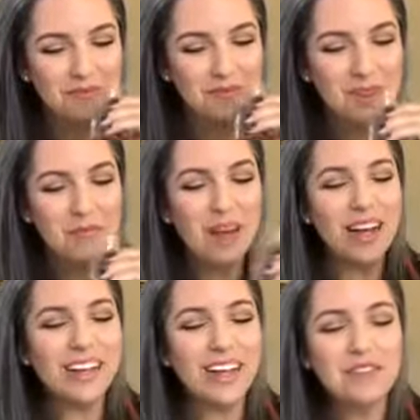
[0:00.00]
my
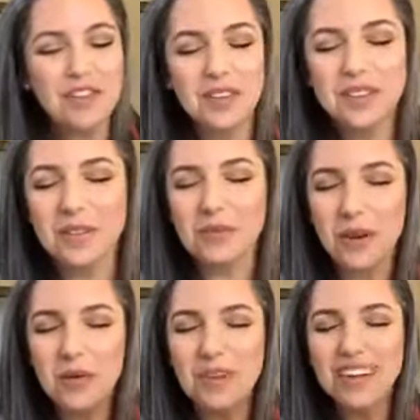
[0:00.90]
body, I feel this
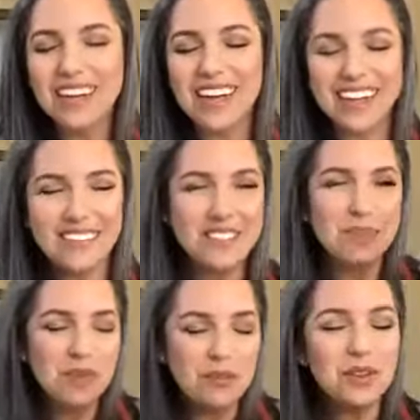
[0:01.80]
aroma, kind of, it's a
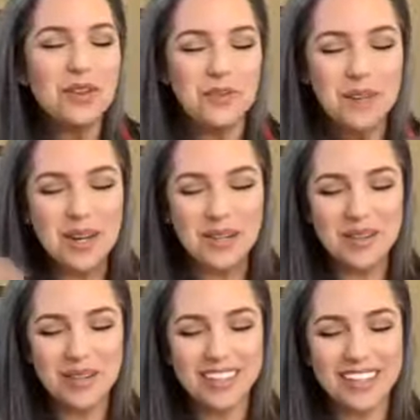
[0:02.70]
perfume,
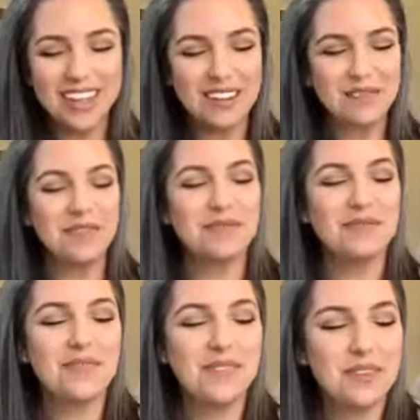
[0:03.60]
so it is kind of
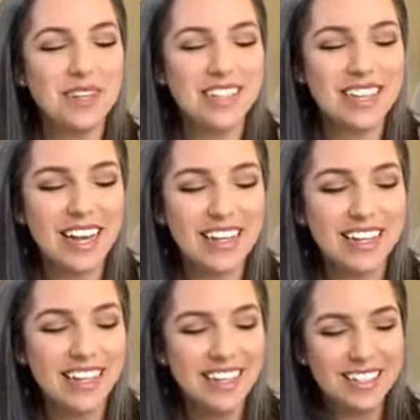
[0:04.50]
course, tied
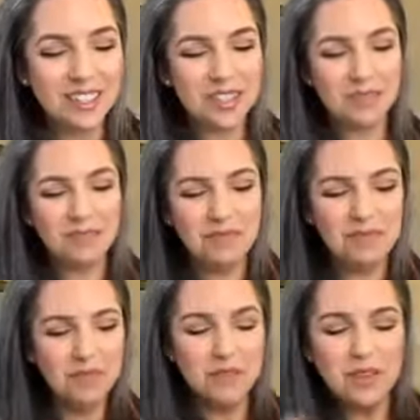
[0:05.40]
to the
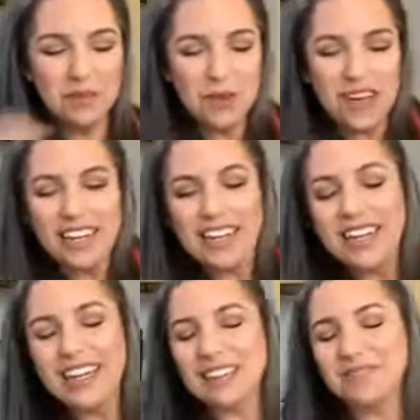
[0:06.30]
movement of the
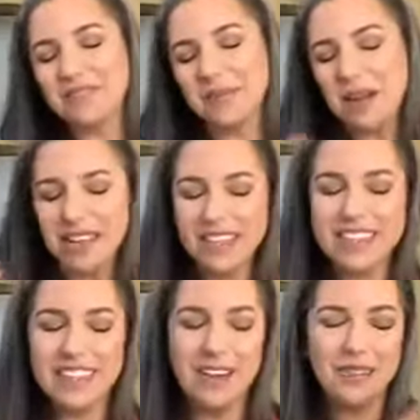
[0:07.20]
body and body
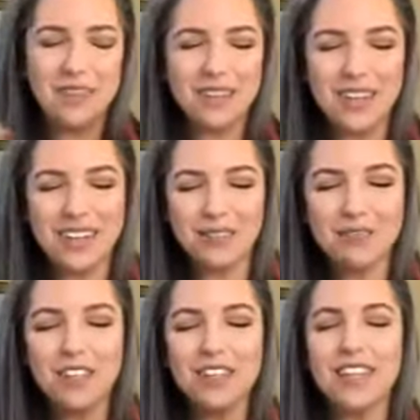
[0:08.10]
itself. And so I could
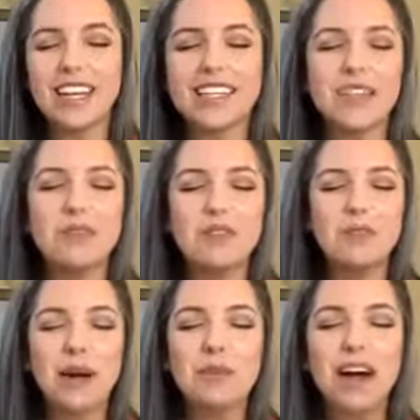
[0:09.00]
feel it as I move
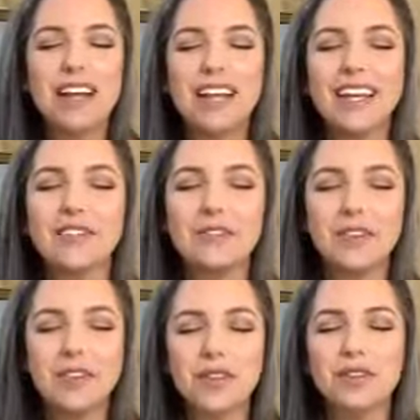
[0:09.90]
my body. I can
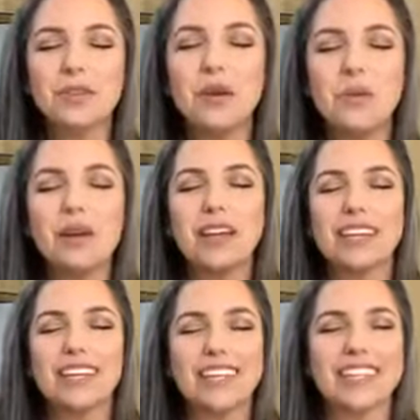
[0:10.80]
feel this aroma,
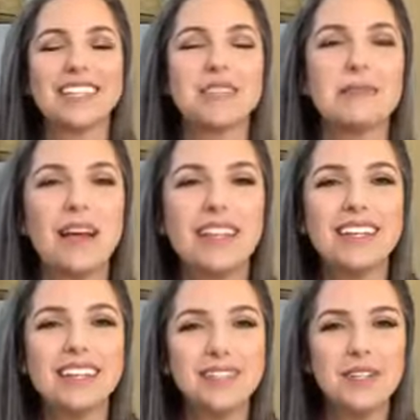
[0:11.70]
I can smell it
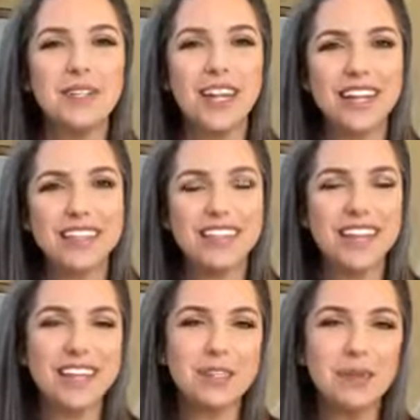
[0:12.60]
associated to
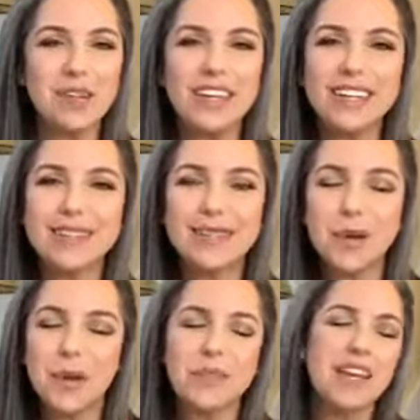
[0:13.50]
that experience.
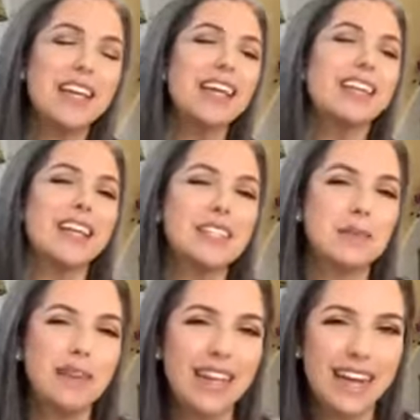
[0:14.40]
So that's the
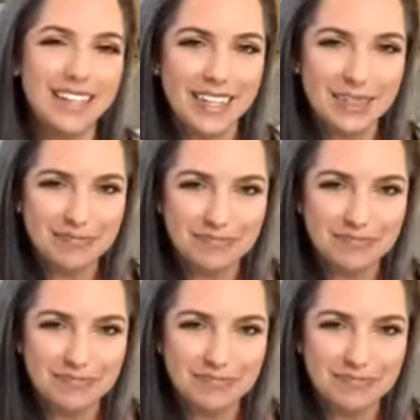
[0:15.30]
big idea.